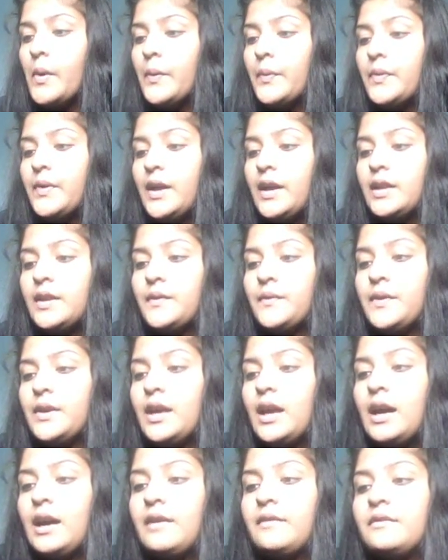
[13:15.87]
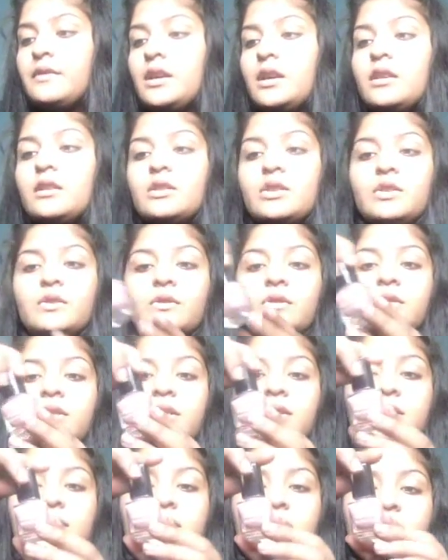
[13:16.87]
Then we have Nail Juice.
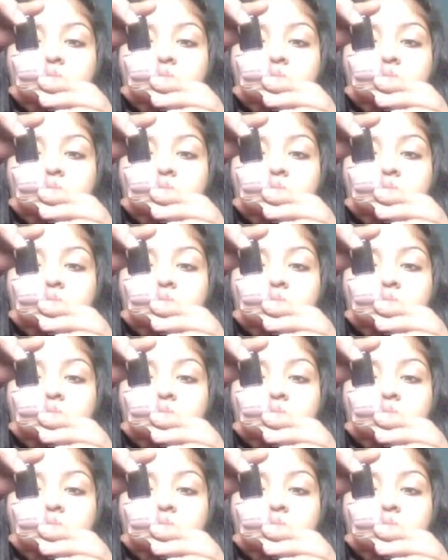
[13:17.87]
It's